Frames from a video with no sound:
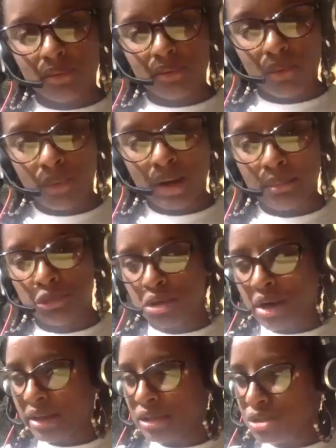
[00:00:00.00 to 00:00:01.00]
when I'm
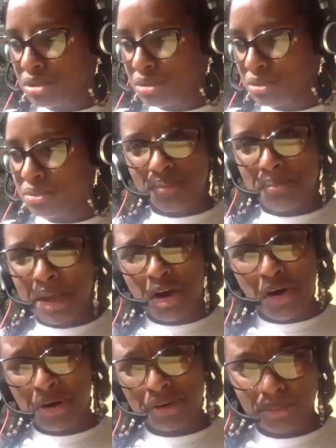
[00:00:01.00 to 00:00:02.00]
trying to make
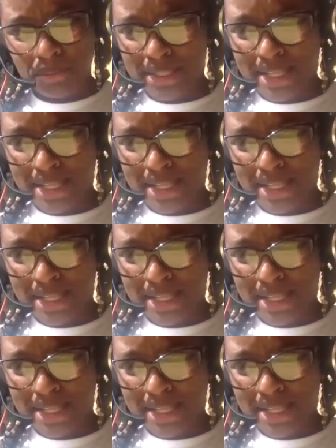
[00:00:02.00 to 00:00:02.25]
art with